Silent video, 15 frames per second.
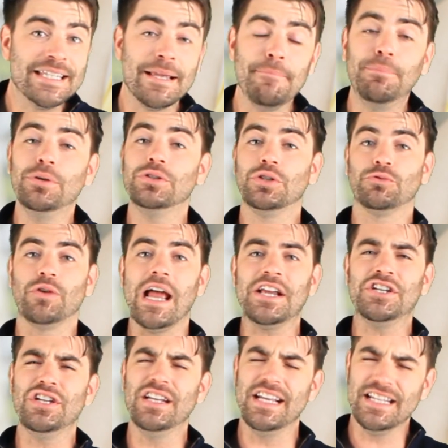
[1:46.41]
simple
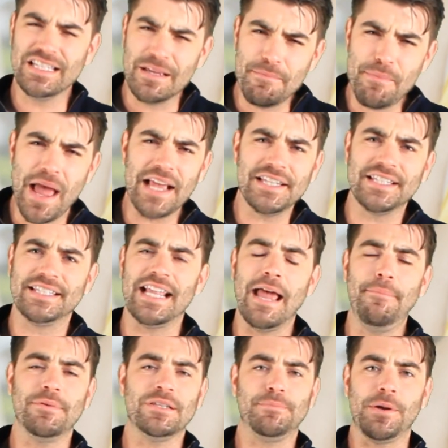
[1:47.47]
direction is the best
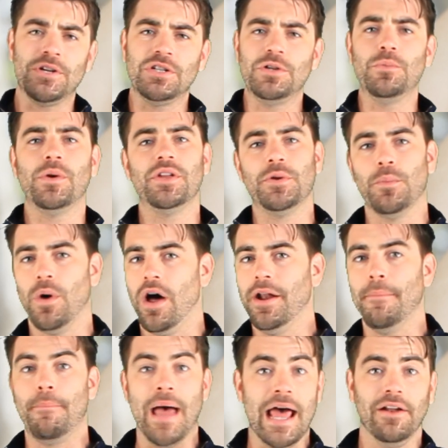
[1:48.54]
step, especially when you want
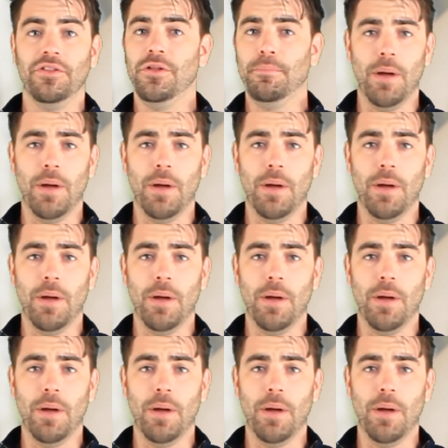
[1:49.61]
to battle the